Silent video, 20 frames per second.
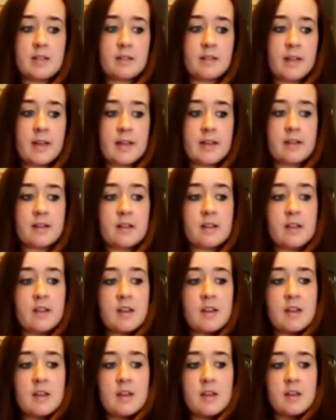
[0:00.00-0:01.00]
like,
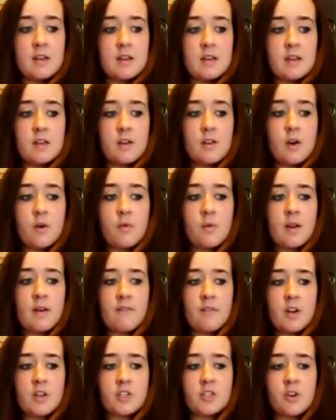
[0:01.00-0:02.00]
you know,
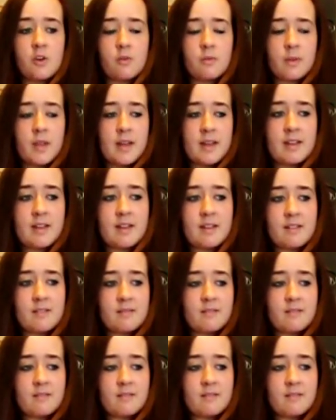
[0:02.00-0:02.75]
whenever I show, like,